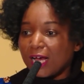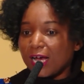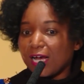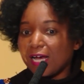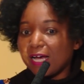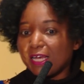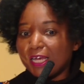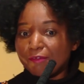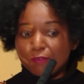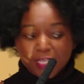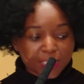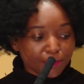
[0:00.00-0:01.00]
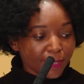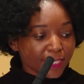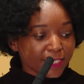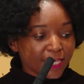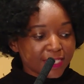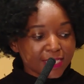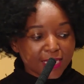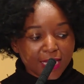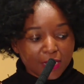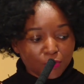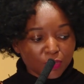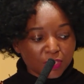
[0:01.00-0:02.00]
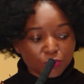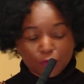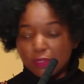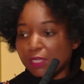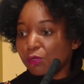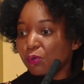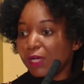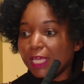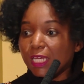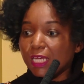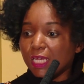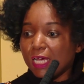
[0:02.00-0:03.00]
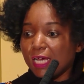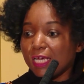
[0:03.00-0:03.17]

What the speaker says: Life expectancy, according to the UN,